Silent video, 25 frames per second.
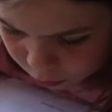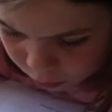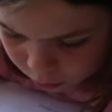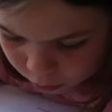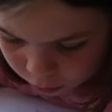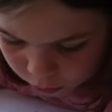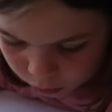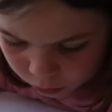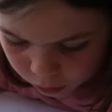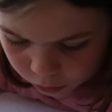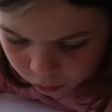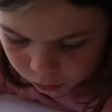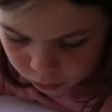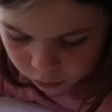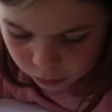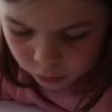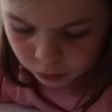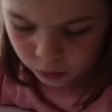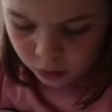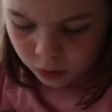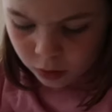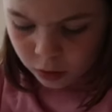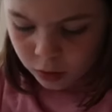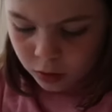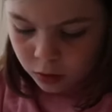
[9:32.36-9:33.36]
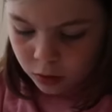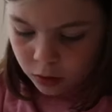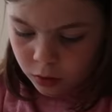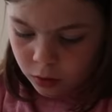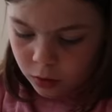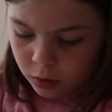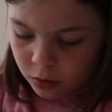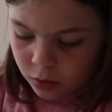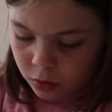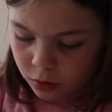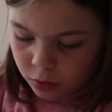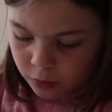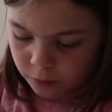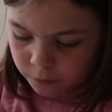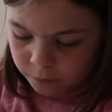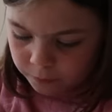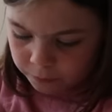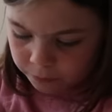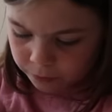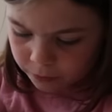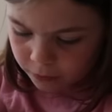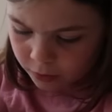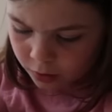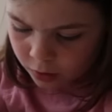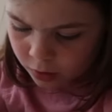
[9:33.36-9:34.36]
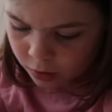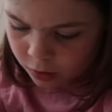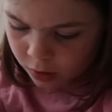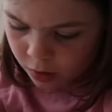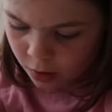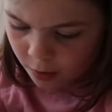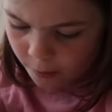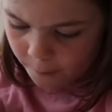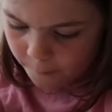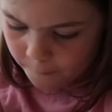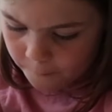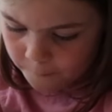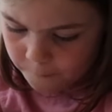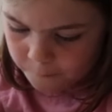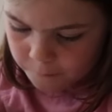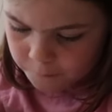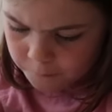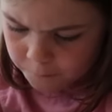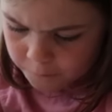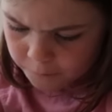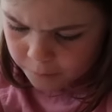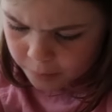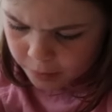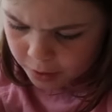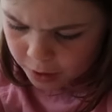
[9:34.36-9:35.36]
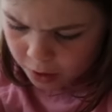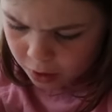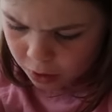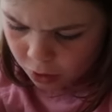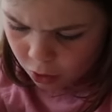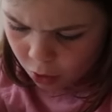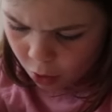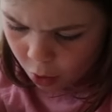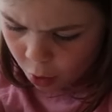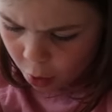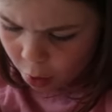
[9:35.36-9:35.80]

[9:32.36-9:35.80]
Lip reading: half an hour of homework, and she's only in primary one.